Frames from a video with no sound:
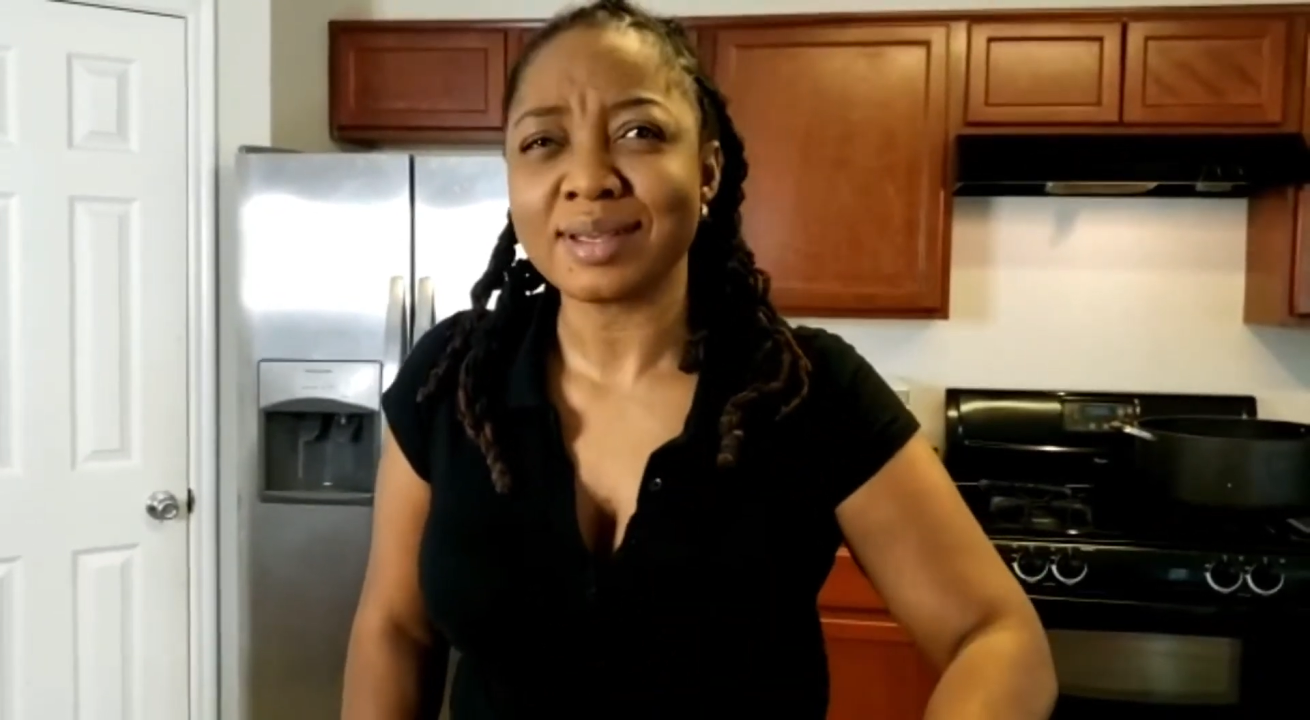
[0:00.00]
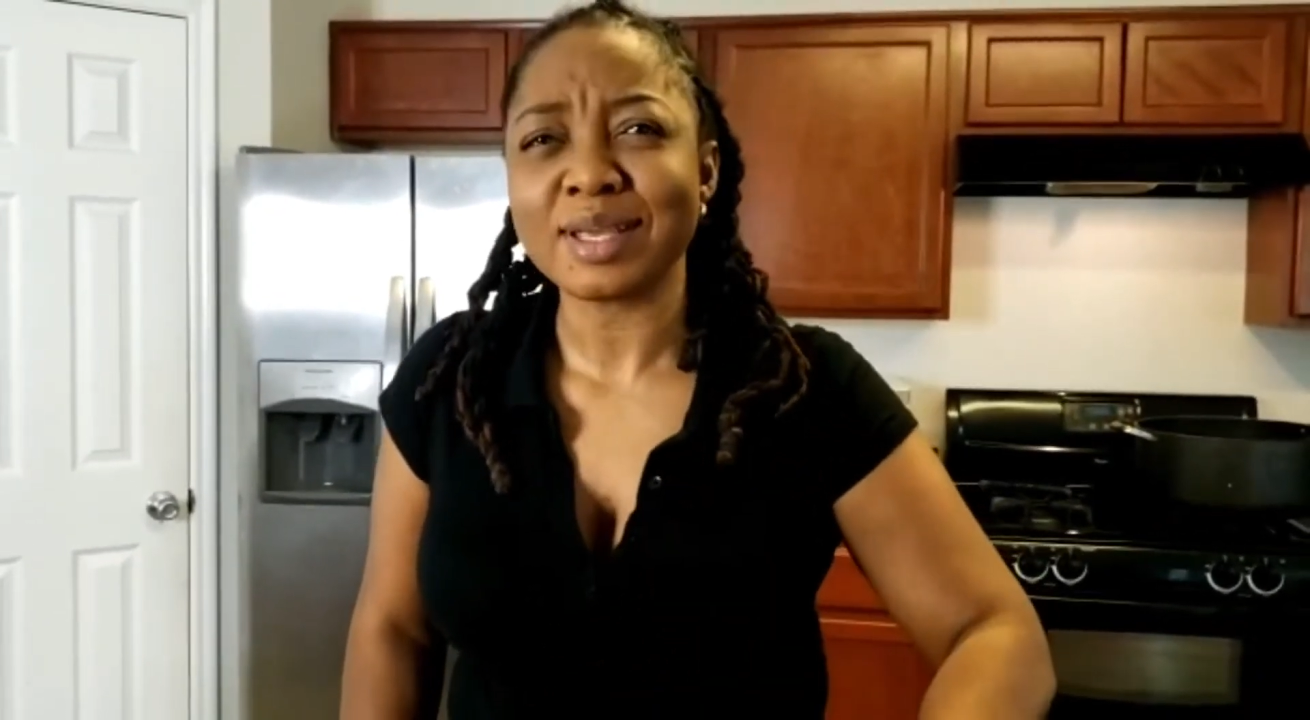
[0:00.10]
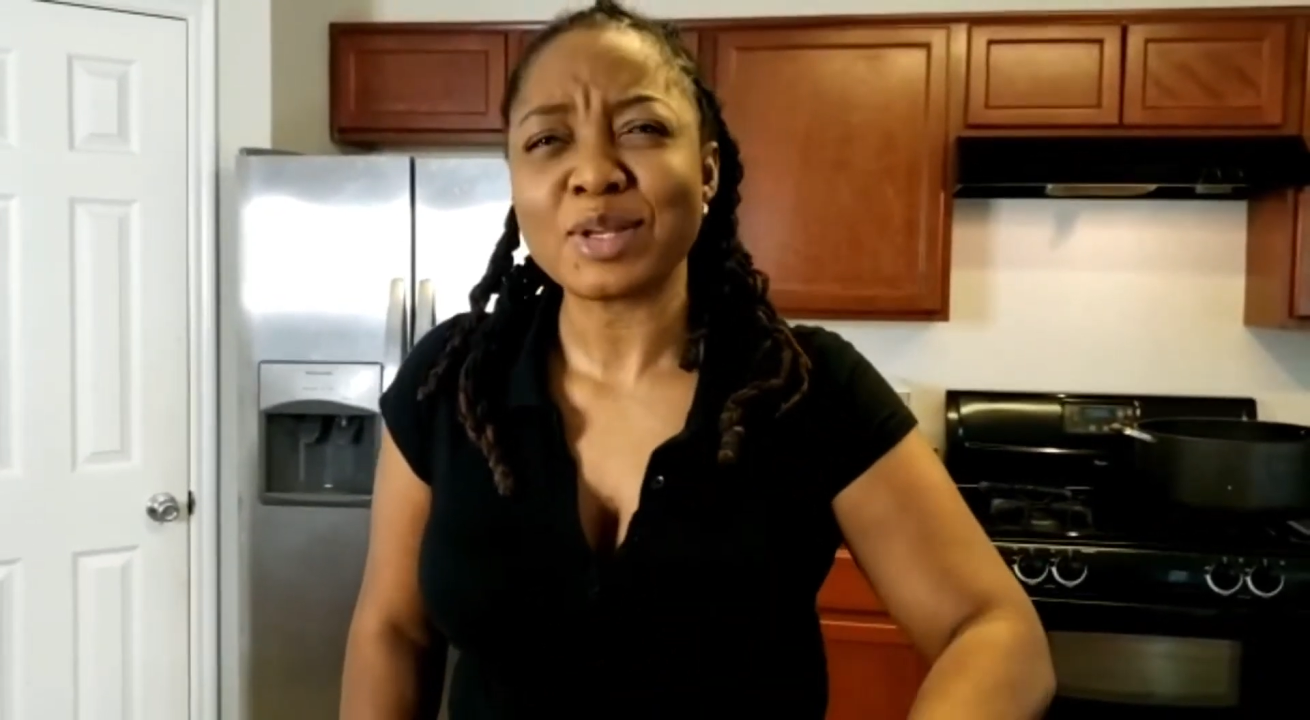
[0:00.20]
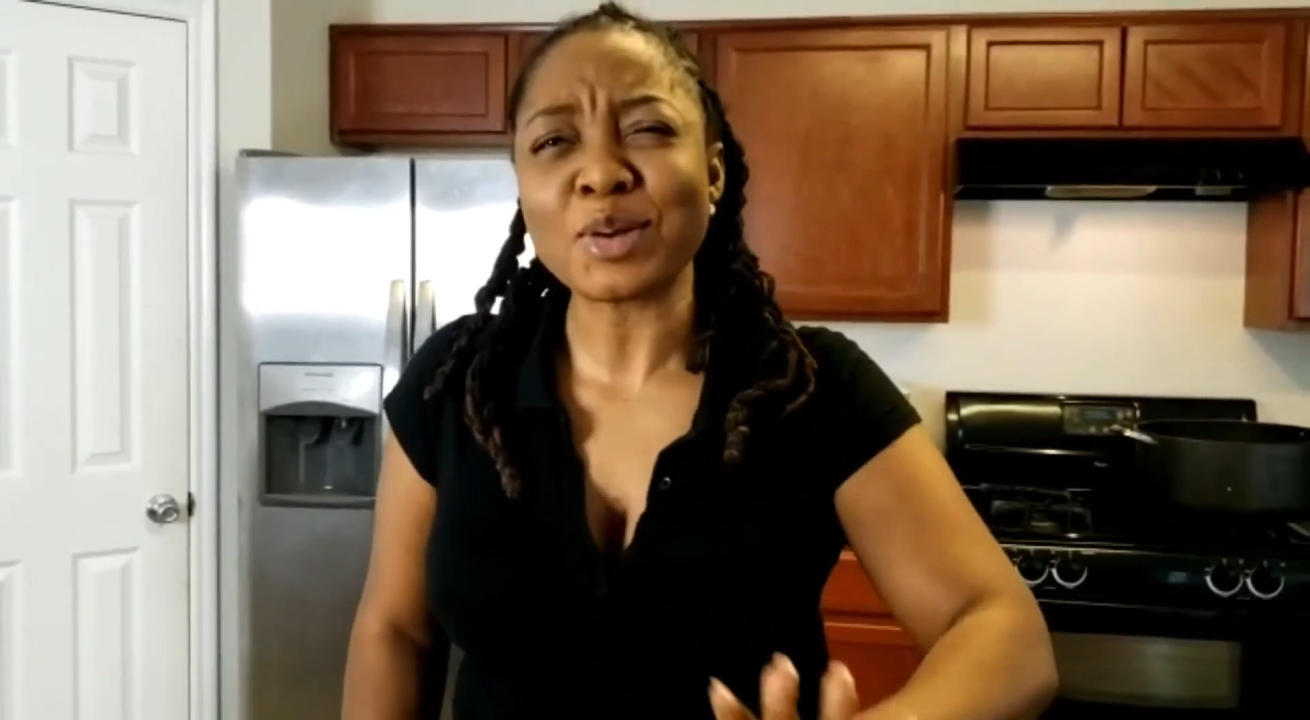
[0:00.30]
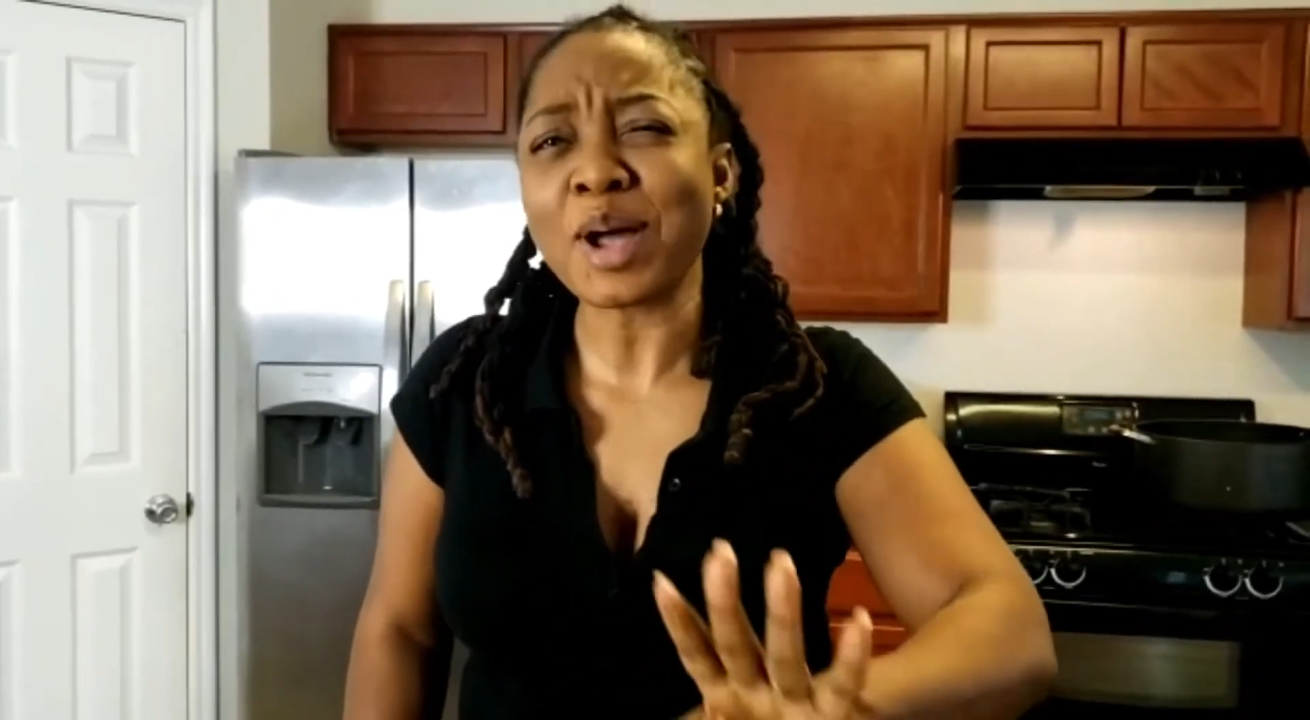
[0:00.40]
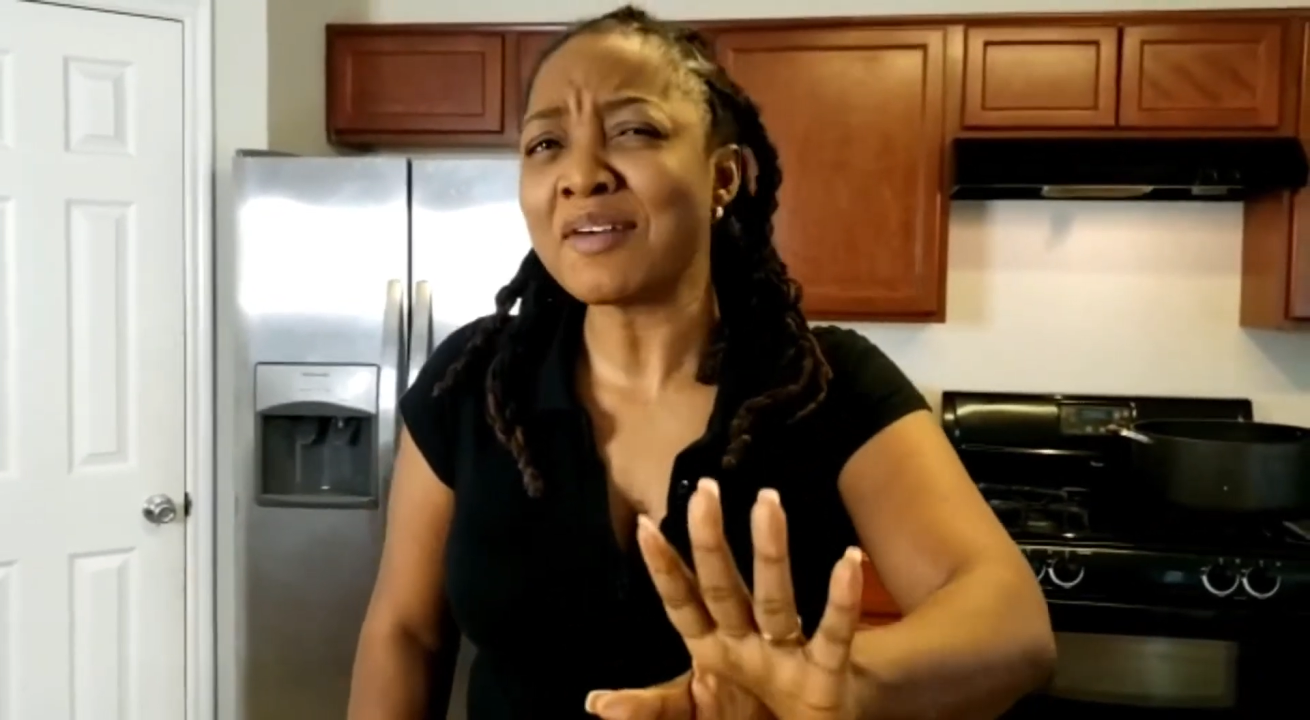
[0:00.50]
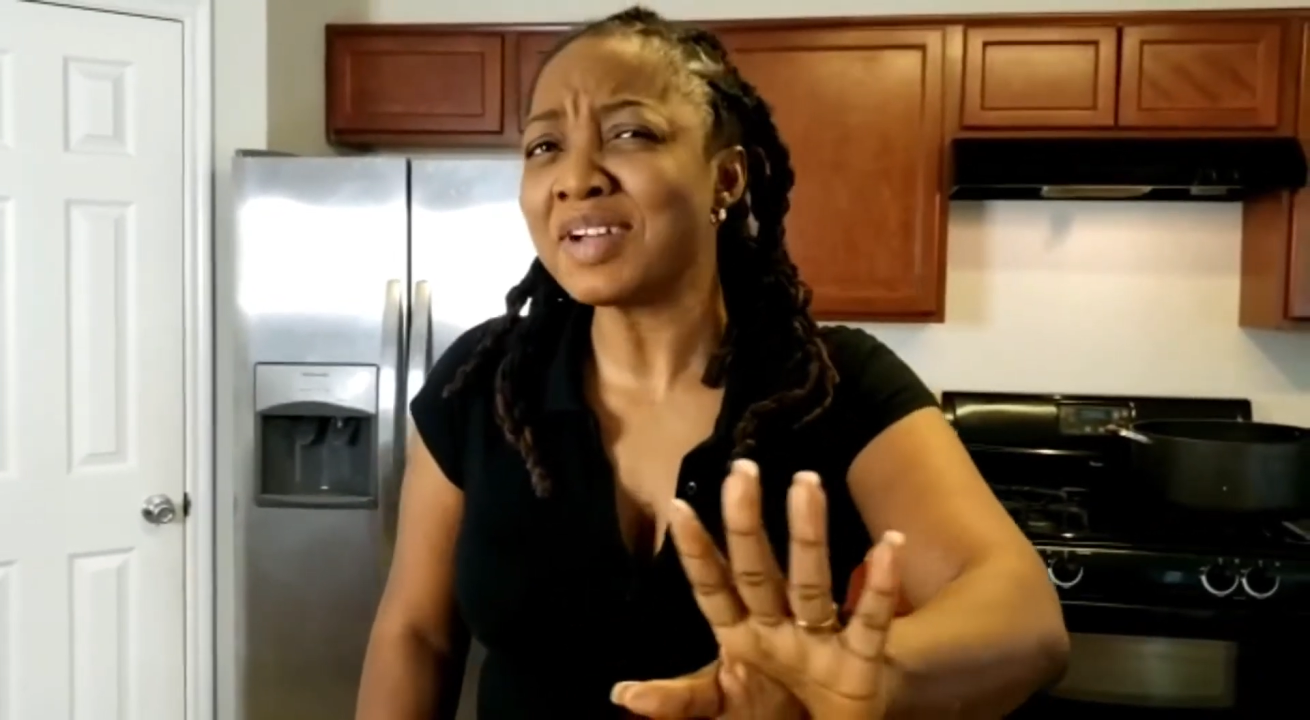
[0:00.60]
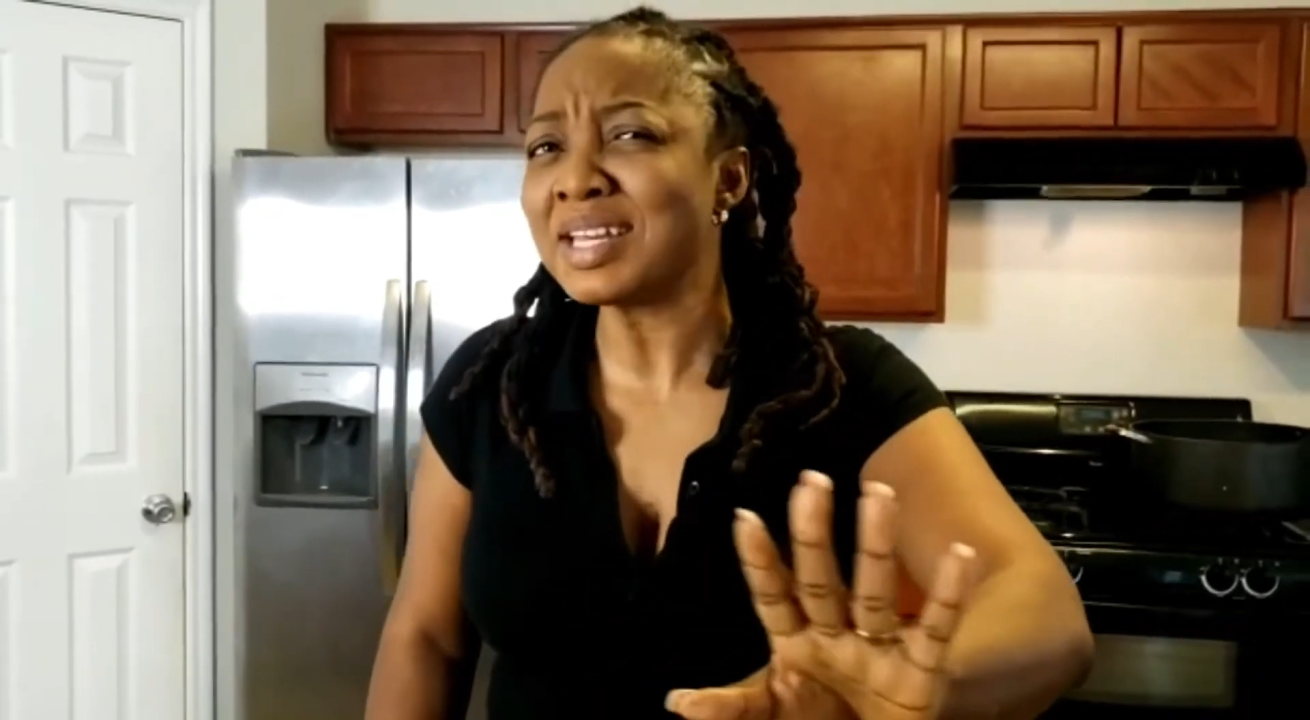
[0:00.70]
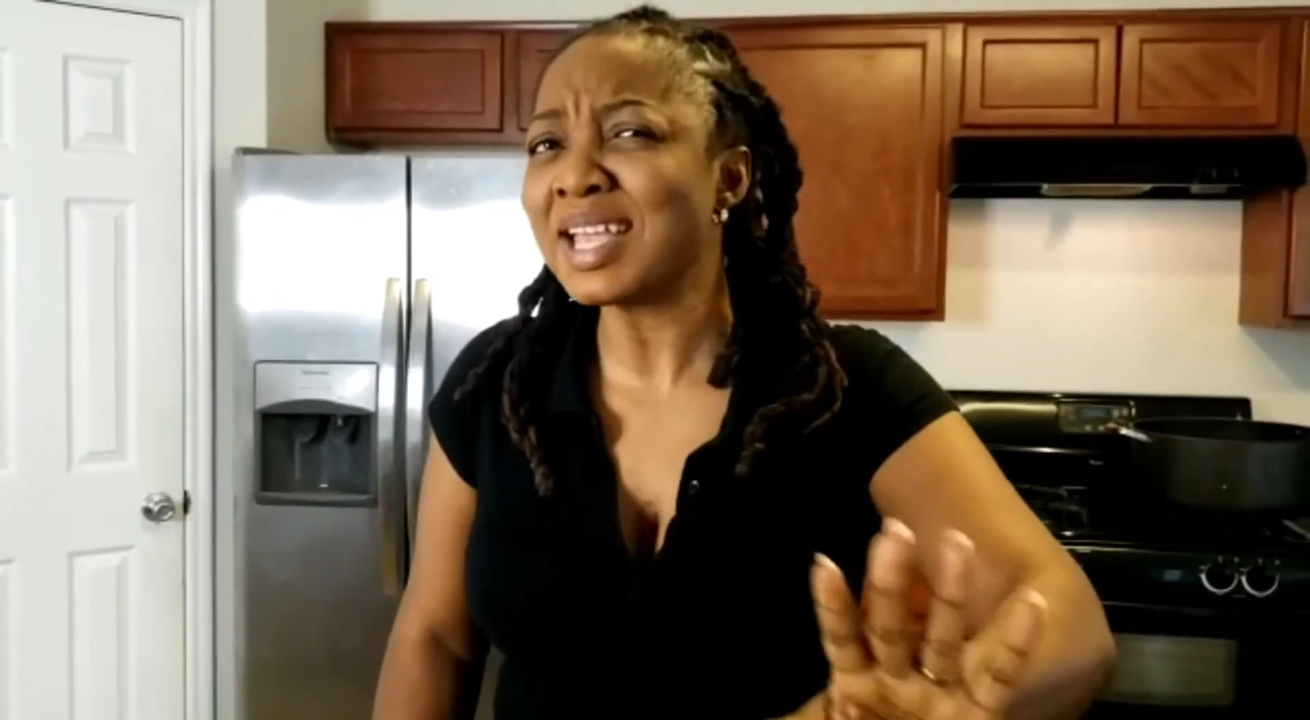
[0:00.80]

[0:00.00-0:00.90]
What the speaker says: you have any